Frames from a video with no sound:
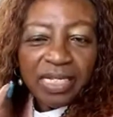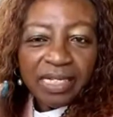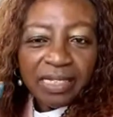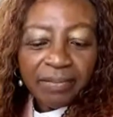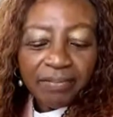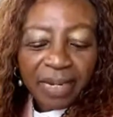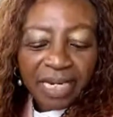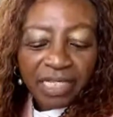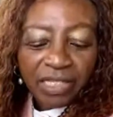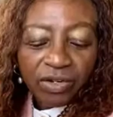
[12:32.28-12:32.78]

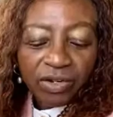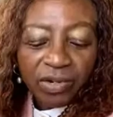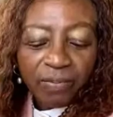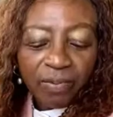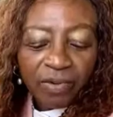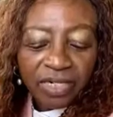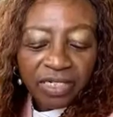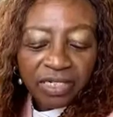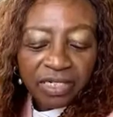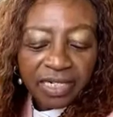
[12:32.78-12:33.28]
My third
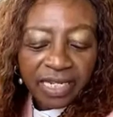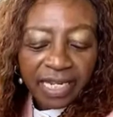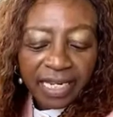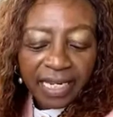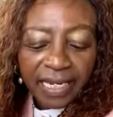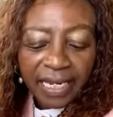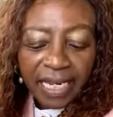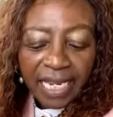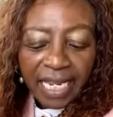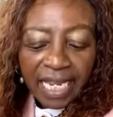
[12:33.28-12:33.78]
point
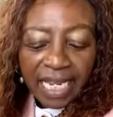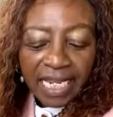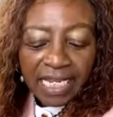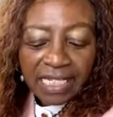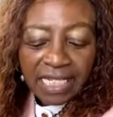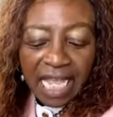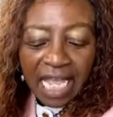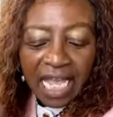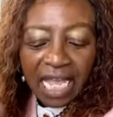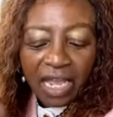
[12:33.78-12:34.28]
today is
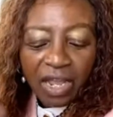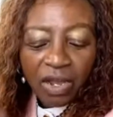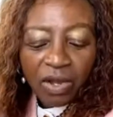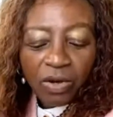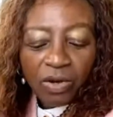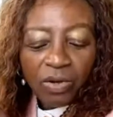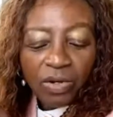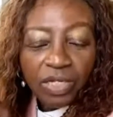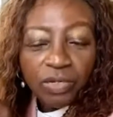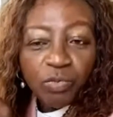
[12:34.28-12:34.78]

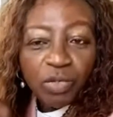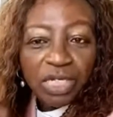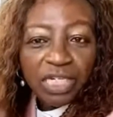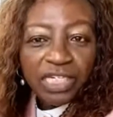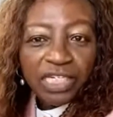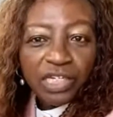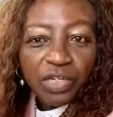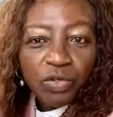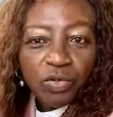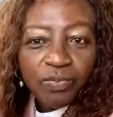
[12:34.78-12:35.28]
how will
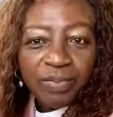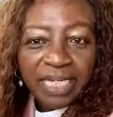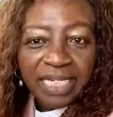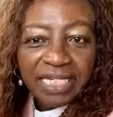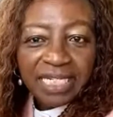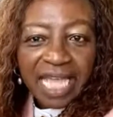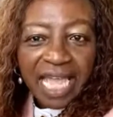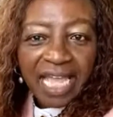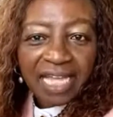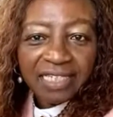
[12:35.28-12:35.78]
you be
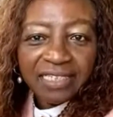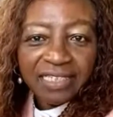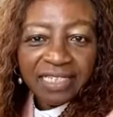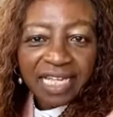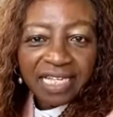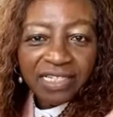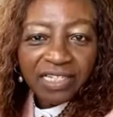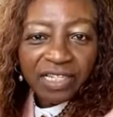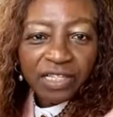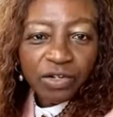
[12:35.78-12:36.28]
taxed?
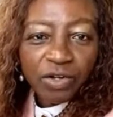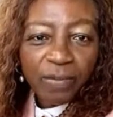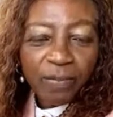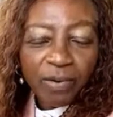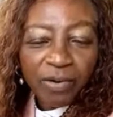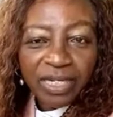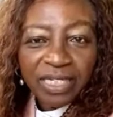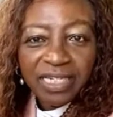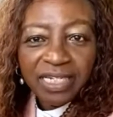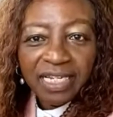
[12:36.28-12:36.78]
That's the third
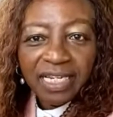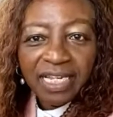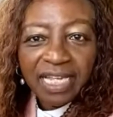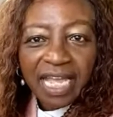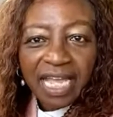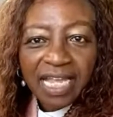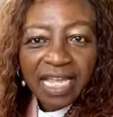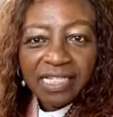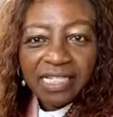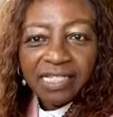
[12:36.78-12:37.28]
point today,
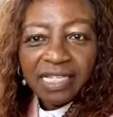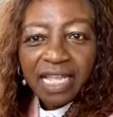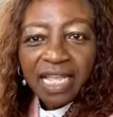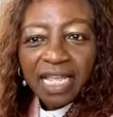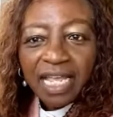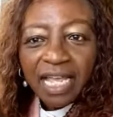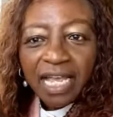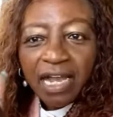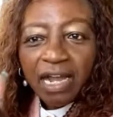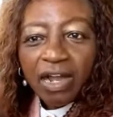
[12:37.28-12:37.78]
guys.
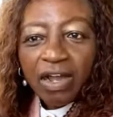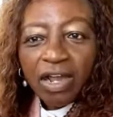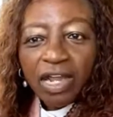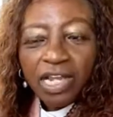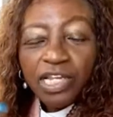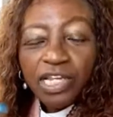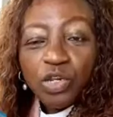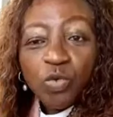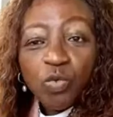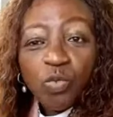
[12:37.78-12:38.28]

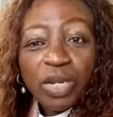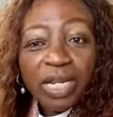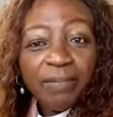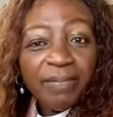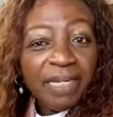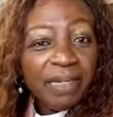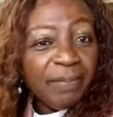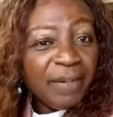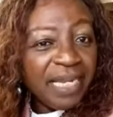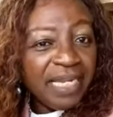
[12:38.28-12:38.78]
You will
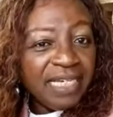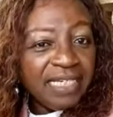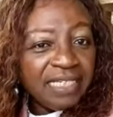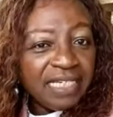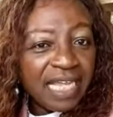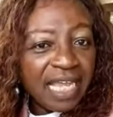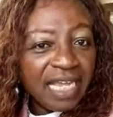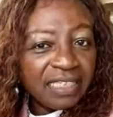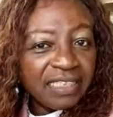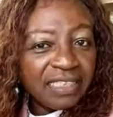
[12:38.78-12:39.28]
be paying
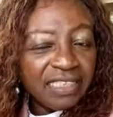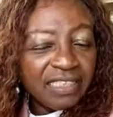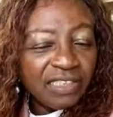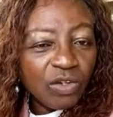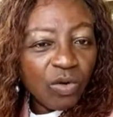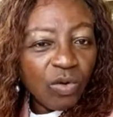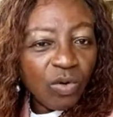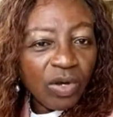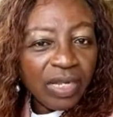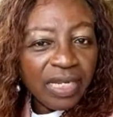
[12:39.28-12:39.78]
taxes
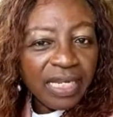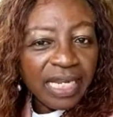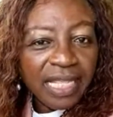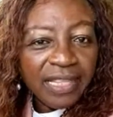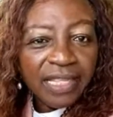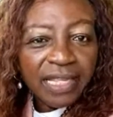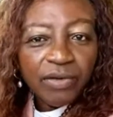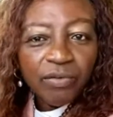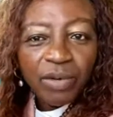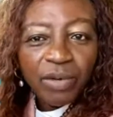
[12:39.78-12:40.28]
on
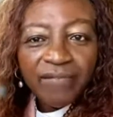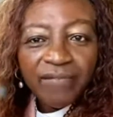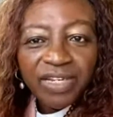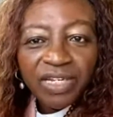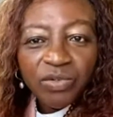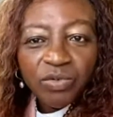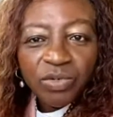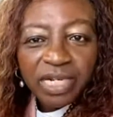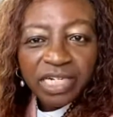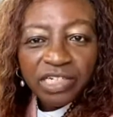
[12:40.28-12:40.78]
the
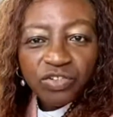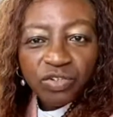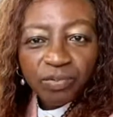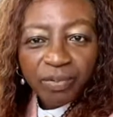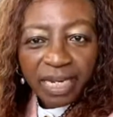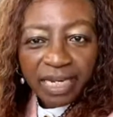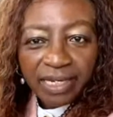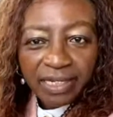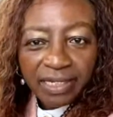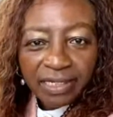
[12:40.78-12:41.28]
revenue that you
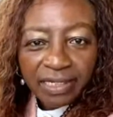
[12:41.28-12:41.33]
make.